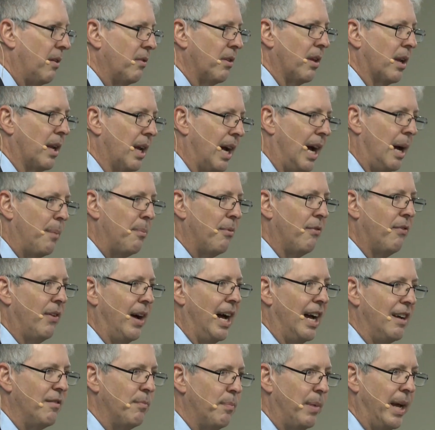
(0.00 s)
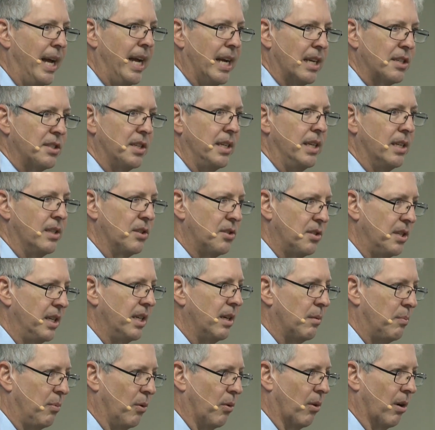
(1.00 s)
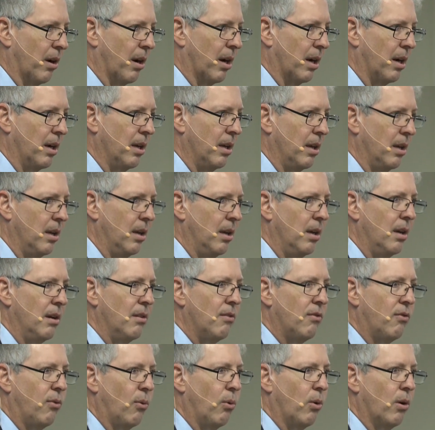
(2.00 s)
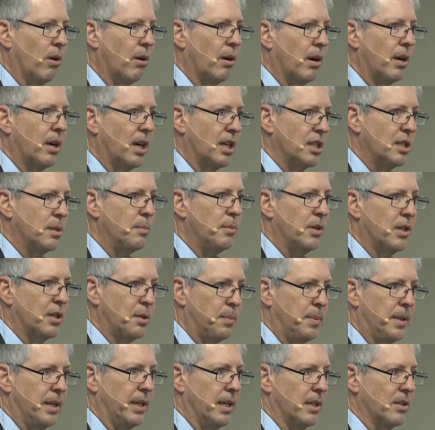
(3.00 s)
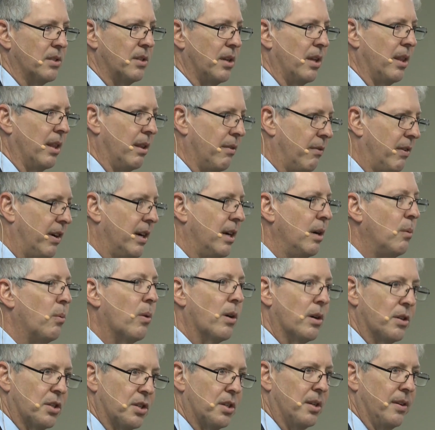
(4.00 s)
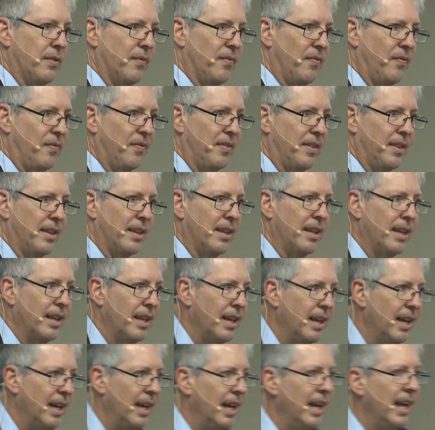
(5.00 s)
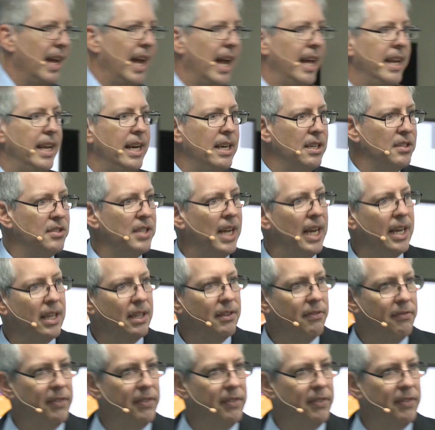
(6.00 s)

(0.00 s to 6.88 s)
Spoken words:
of the top 5 banks in Singapore for customer experience, the very worst. And they decided to